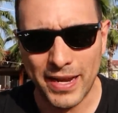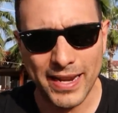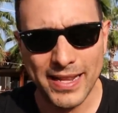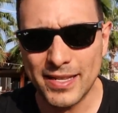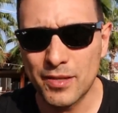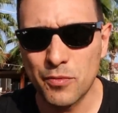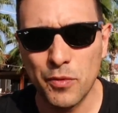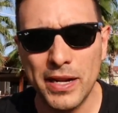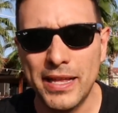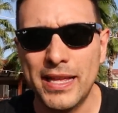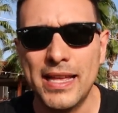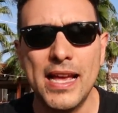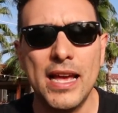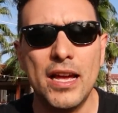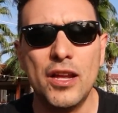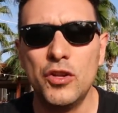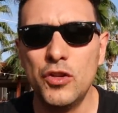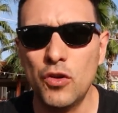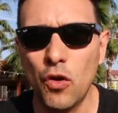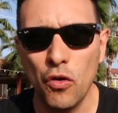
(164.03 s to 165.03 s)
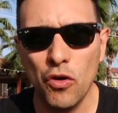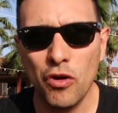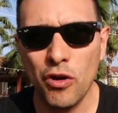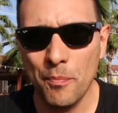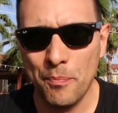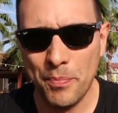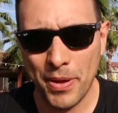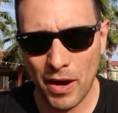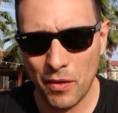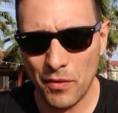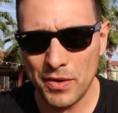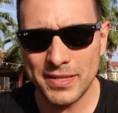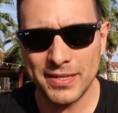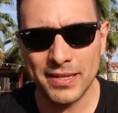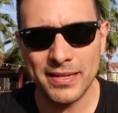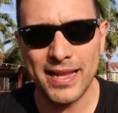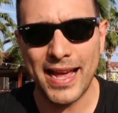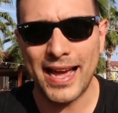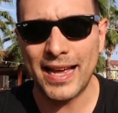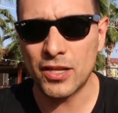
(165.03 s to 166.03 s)
It is really no
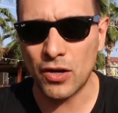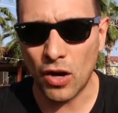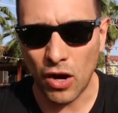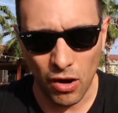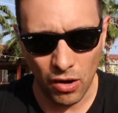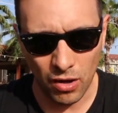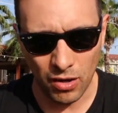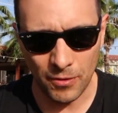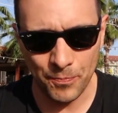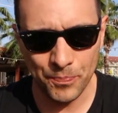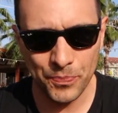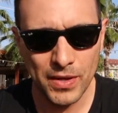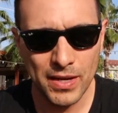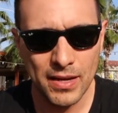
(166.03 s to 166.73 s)
comparison at all.